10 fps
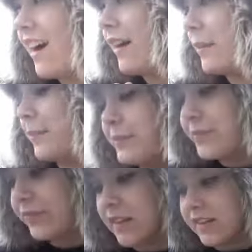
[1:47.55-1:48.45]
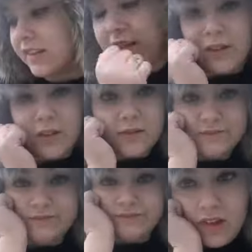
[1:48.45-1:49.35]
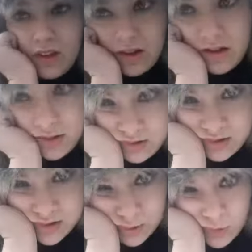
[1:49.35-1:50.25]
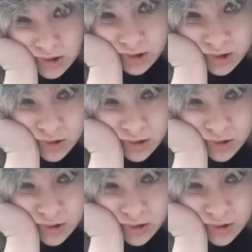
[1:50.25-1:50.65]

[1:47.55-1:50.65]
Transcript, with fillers: um, let's see. So this week,